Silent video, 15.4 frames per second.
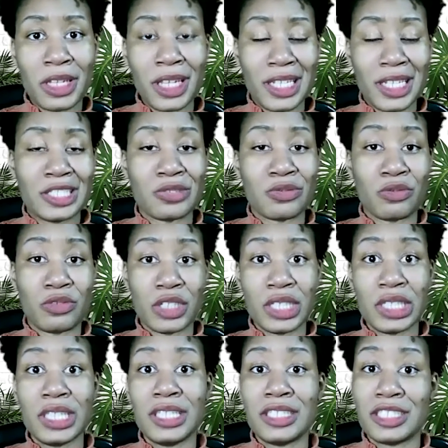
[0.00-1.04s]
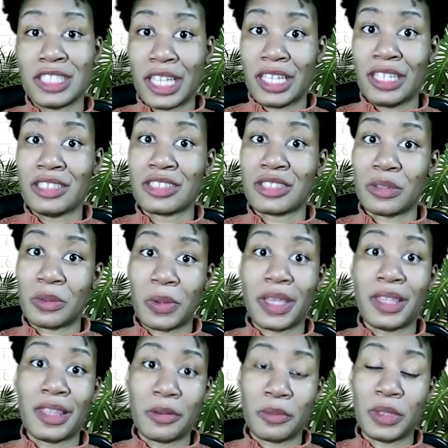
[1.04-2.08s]
And it's really changed the
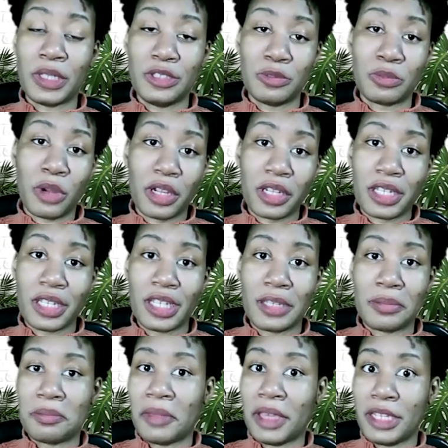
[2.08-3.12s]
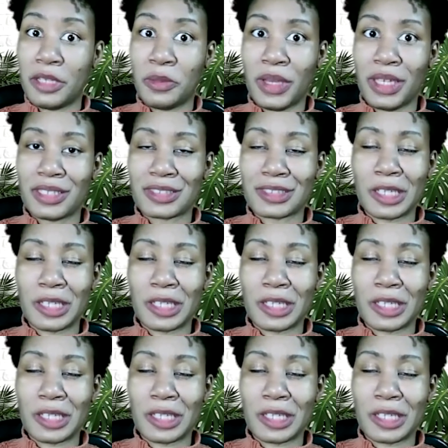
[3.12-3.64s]
way that we do marketing in many ways.